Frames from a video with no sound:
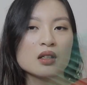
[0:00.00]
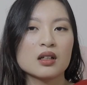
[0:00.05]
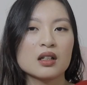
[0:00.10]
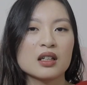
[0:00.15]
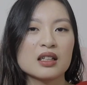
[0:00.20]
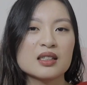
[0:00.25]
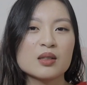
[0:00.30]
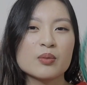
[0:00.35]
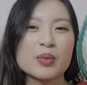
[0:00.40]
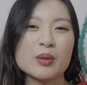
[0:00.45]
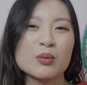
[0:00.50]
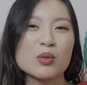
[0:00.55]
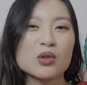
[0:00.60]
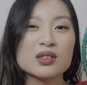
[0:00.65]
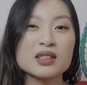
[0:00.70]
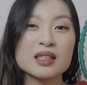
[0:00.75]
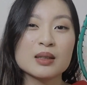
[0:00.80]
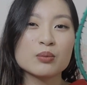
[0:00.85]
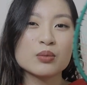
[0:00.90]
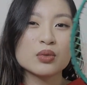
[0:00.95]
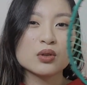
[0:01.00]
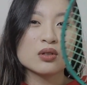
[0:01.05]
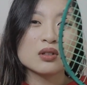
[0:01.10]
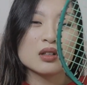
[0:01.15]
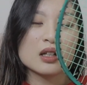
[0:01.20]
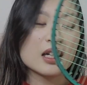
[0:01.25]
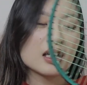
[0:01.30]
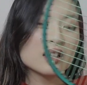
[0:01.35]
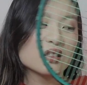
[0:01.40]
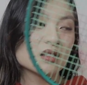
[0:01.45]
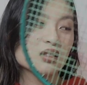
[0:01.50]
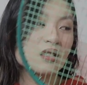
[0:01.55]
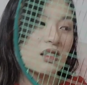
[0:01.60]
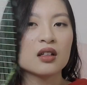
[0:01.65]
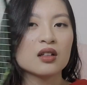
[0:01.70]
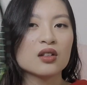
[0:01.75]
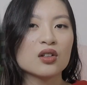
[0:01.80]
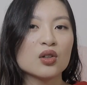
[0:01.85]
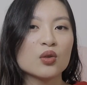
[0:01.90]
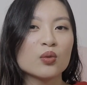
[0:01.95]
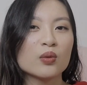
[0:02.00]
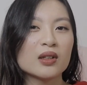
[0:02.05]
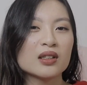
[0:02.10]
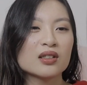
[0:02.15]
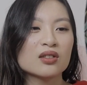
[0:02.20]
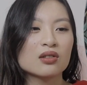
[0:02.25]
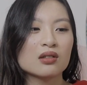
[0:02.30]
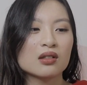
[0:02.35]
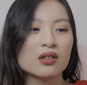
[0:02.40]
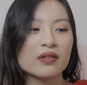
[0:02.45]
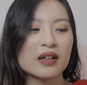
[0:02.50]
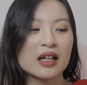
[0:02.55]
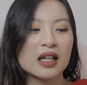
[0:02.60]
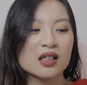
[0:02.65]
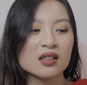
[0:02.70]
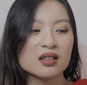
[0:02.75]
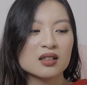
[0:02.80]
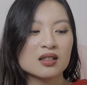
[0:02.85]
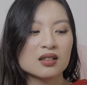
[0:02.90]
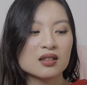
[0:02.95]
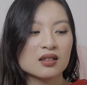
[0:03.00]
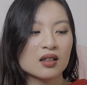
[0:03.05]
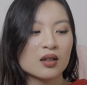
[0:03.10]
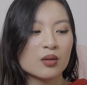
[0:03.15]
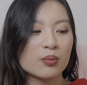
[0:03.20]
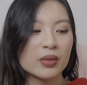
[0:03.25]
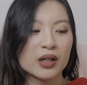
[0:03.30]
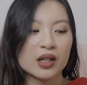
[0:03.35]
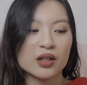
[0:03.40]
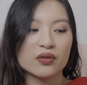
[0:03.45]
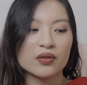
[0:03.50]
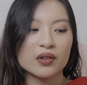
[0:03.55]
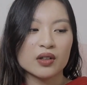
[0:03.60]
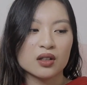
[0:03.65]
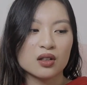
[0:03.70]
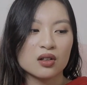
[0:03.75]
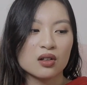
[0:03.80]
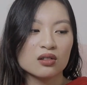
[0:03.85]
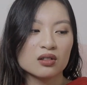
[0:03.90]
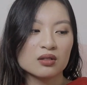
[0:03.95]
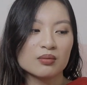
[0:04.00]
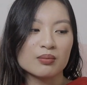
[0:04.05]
It's a bit more simple, and the new one sort of has a bit of a gold